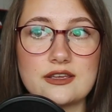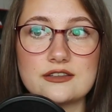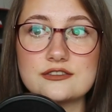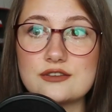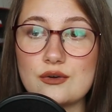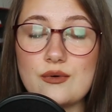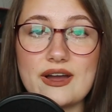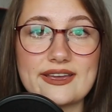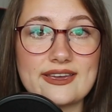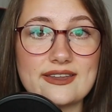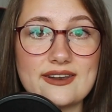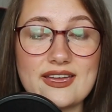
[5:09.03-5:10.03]
So I
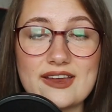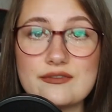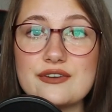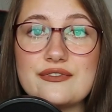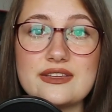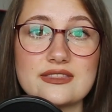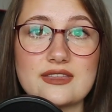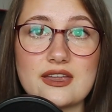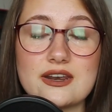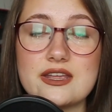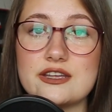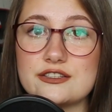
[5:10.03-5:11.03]
get everything
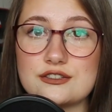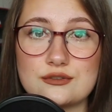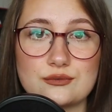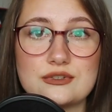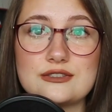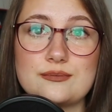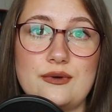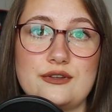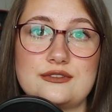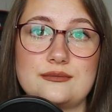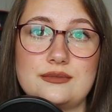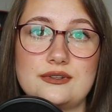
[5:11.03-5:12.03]
done as soon as
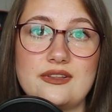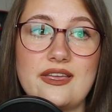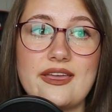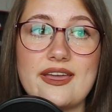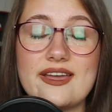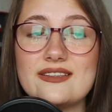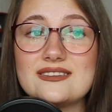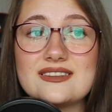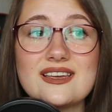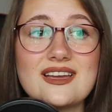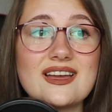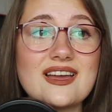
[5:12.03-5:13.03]
possible. And
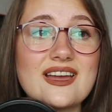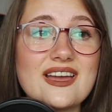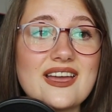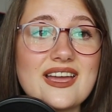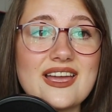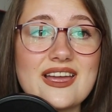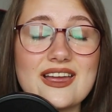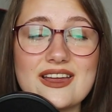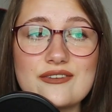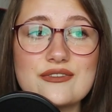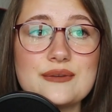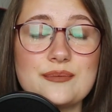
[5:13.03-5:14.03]

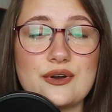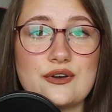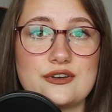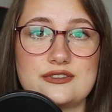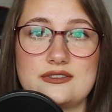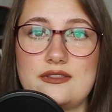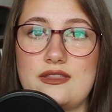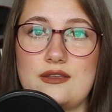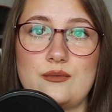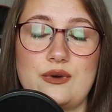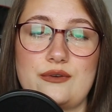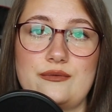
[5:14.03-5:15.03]
every person
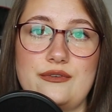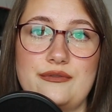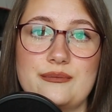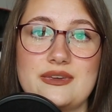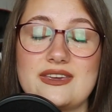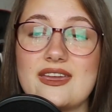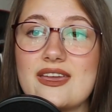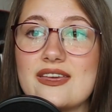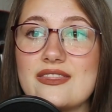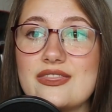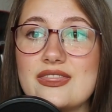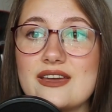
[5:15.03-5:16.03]
that worked with me
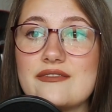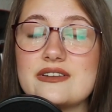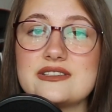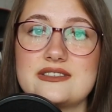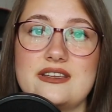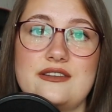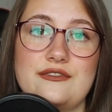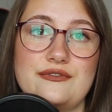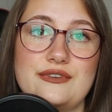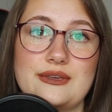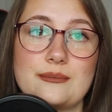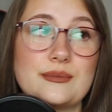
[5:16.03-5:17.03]
never said a
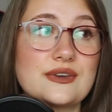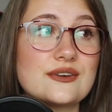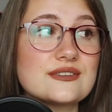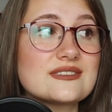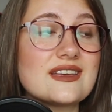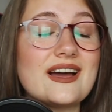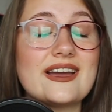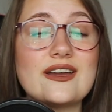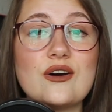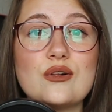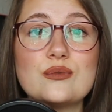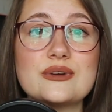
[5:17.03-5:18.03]
thing because I
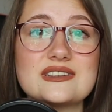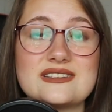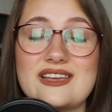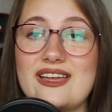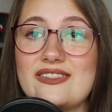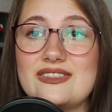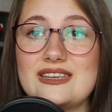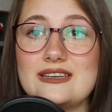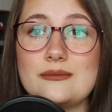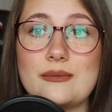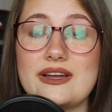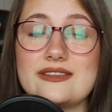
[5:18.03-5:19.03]
always hand
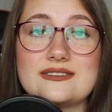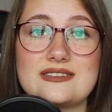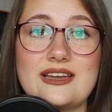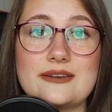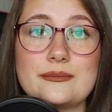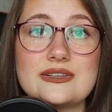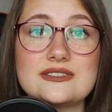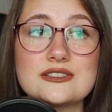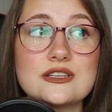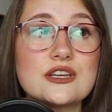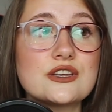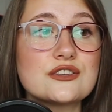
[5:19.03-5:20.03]
in my
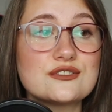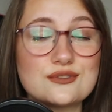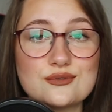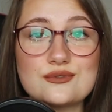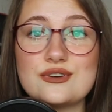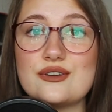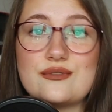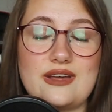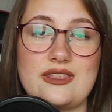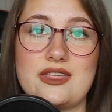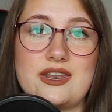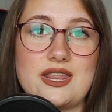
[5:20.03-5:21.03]
assignments sooner
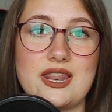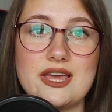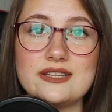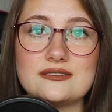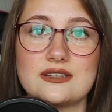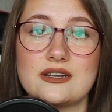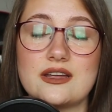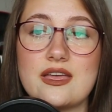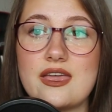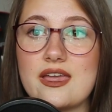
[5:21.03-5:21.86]
rather than later.